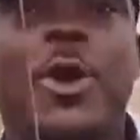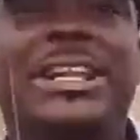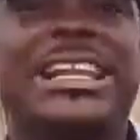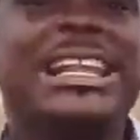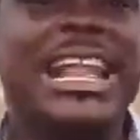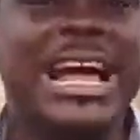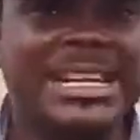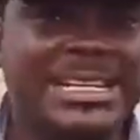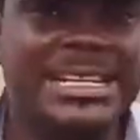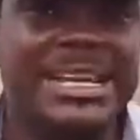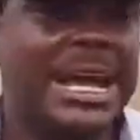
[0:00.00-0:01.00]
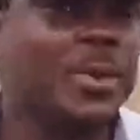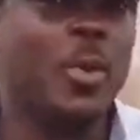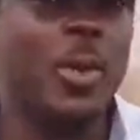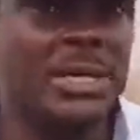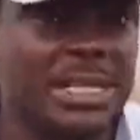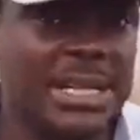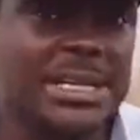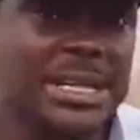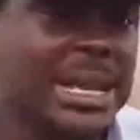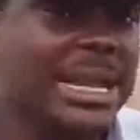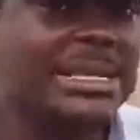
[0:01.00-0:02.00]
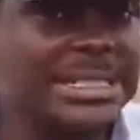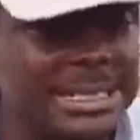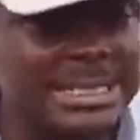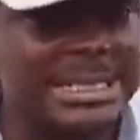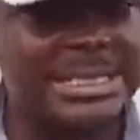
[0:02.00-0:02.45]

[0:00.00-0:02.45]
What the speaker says: on land and water. Can I say